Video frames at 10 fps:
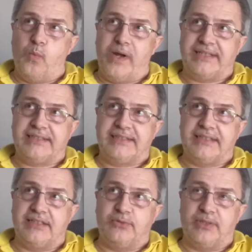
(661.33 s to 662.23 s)
Wednesday
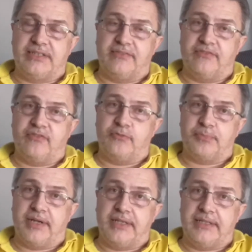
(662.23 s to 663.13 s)
the 27th of
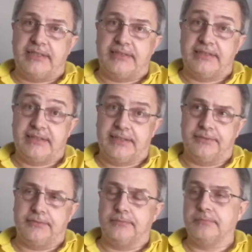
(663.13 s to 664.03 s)
May, still.